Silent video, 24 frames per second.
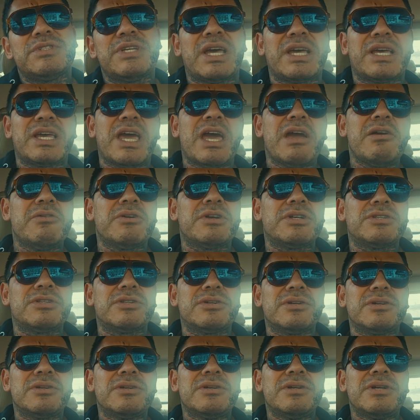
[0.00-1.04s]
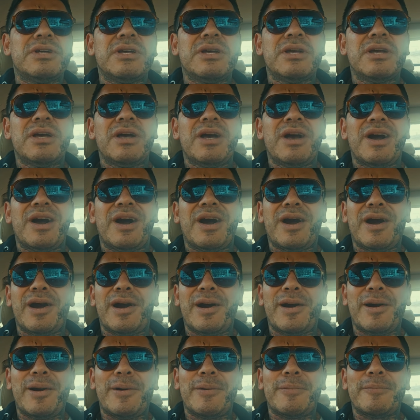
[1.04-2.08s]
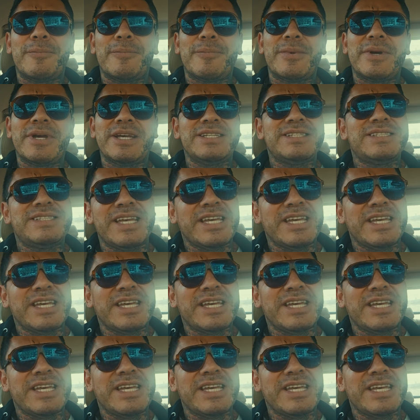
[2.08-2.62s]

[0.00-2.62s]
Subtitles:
that character. It's